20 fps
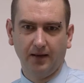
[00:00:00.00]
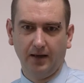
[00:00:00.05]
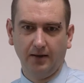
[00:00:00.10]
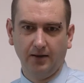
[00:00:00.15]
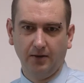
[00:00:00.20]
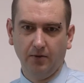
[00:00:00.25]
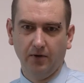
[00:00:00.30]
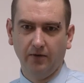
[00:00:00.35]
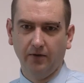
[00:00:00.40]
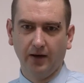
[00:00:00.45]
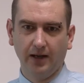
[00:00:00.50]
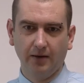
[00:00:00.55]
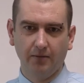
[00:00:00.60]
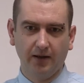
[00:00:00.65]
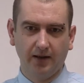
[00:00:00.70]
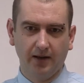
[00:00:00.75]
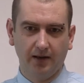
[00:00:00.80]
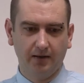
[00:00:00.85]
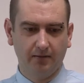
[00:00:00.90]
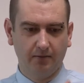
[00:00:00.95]
You were running
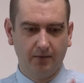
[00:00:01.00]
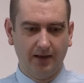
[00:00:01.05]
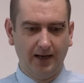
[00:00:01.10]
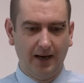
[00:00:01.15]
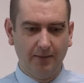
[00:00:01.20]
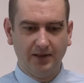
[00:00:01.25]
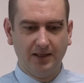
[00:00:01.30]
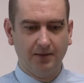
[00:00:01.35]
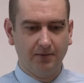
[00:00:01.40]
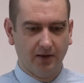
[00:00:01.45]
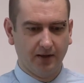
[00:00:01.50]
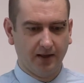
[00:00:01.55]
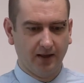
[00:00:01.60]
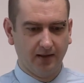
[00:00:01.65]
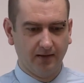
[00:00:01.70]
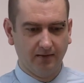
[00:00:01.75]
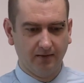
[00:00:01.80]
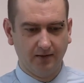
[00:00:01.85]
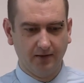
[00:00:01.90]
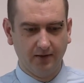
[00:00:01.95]
with an empty
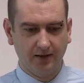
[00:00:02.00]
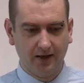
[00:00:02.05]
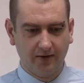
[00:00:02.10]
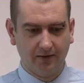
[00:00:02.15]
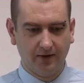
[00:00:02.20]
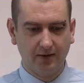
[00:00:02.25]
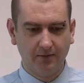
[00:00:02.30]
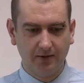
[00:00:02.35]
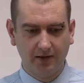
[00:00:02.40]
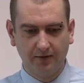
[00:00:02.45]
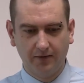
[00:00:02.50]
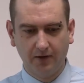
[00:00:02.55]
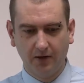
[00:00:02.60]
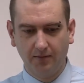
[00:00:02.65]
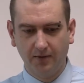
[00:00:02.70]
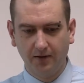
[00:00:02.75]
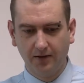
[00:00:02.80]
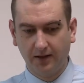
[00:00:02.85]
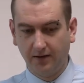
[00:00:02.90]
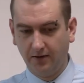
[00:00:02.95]
bucket, you're now running with a full
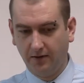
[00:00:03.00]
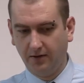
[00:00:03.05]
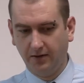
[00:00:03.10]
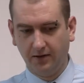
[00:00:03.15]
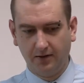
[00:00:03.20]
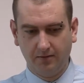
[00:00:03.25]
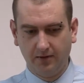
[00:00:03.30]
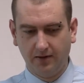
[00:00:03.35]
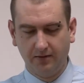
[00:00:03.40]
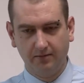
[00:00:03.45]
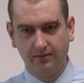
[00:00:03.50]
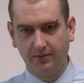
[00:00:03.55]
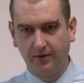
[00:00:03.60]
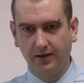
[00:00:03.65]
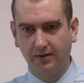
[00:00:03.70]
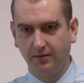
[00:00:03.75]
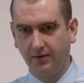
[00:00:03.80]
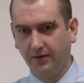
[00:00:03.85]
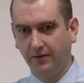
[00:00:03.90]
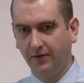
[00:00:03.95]
bucket, or you were
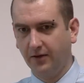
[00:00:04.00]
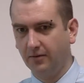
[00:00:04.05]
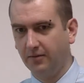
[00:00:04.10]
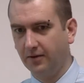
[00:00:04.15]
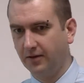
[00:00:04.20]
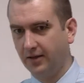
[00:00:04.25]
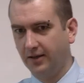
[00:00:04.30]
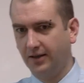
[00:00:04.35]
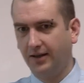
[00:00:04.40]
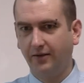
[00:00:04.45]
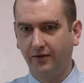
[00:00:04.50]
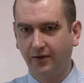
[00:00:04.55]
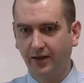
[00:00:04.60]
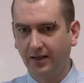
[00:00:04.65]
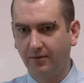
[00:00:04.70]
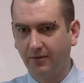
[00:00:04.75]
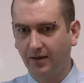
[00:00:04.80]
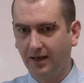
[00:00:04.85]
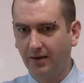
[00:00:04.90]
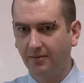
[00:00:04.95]
running with a full bucket, you're now
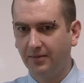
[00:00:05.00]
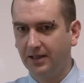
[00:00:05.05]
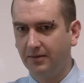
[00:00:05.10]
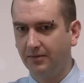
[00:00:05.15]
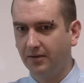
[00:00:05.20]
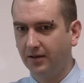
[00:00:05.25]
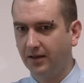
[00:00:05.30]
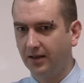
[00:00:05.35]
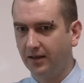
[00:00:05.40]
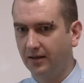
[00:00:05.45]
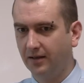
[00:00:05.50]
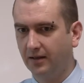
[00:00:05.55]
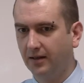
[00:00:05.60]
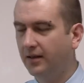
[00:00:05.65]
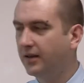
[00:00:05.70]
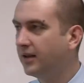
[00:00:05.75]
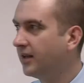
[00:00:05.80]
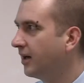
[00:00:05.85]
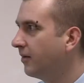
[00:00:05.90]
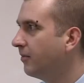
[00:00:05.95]
running with an empty bucket.
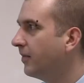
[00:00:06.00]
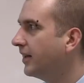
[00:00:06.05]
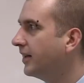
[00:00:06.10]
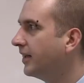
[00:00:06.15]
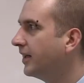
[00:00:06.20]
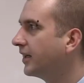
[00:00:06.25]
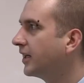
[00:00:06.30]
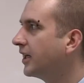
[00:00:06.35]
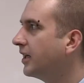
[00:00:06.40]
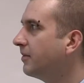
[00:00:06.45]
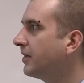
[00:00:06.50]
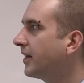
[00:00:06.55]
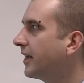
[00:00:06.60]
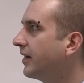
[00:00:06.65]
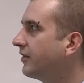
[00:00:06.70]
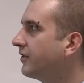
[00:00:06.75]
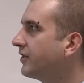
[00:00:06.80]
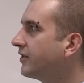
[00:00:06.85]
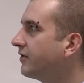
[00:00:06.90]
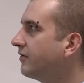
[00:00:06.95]
And when the
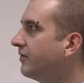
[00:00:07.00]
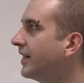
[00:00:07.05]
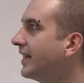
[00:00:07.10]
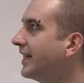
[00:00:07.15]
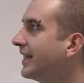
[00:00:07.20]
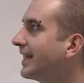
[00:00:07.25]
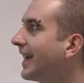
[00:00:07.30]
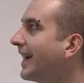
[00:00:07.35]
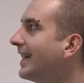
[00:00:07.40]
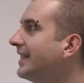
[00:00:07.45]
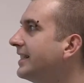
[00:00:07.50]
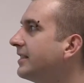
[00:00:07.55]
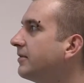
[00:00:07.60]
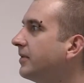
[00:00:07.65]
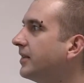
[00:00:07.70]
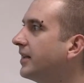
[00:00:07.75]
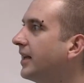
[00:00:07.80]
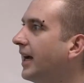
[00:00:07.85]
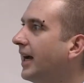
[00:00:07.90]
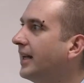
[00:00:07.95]
accumulator is re-engaged
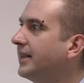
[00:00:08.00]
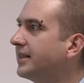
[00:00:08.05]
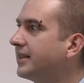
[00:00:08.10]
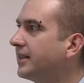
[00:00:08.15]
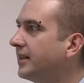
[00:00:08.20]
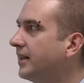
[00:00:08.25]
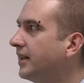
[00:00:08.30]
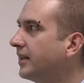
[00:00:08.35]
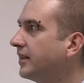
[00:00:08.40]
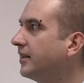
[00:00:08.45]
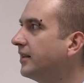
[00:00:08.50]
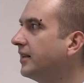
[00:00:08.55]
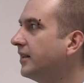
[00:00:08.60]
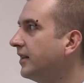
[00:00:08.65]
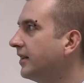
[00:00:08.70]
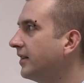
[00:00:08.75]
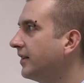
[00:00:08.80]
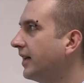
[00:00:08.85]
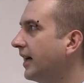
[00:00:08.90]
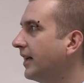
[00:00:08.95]
with the head side,
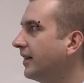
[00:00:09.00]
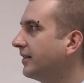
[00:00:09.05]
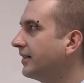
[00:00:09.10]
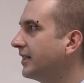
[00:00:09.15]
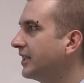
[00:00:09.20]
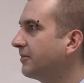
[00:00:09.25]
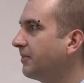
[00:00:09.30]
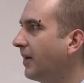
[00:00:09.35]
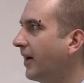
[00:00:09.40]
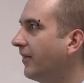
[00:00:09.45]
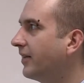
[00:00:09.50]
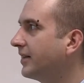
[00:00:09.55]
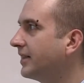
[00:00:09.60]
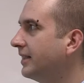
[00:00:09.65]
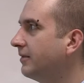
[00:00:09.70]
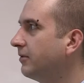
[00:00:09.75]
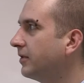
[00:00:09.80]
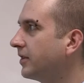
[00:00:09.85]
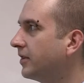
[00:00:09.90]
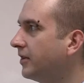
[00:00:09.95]
that
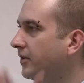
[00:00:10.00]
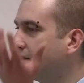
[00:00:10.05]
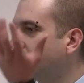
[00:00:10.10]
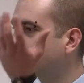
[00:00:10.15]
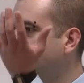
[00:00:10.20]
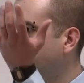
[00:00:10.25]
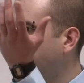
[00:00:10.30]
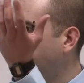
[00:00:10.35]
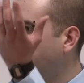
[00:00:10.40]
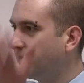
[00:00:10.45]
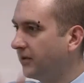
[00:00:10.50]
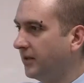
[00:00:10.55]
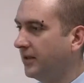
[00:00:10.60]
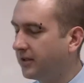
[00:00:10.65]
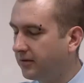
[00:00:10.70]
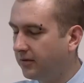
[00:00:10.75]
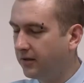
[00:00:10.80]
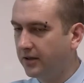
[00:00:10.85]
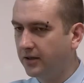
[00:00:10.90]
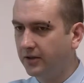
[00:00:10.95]
disparity will cause the
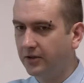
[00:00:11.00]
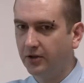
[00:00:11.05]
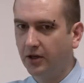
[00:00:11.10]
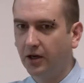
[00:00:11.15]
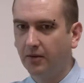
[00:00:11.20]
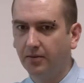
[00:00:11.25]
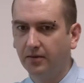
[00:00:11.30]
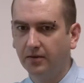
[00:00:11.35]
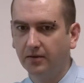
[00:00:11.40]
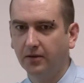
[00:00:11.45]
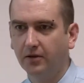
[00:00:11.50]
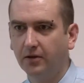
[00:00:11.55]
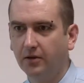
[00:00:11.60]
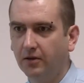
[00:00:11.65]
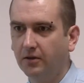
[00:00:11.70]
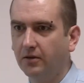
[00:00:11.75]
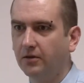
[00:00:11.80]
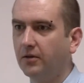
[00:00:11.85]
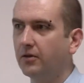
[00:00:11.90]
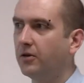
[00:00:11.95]
bucket to either drop
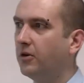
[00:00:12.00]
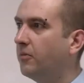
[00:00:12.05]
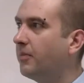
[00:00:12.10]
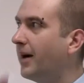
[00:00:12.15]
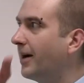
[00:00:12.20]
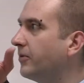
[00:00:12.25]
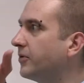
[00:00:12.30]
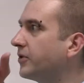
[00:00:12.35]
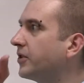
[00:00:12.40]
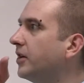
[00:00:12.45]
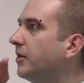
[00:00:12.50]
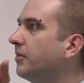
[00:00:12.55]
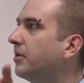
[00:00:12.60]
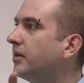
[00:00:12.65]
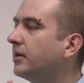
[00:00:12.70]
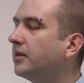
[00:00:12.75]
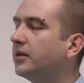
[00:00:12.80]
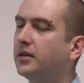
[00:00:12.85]
or bounce up.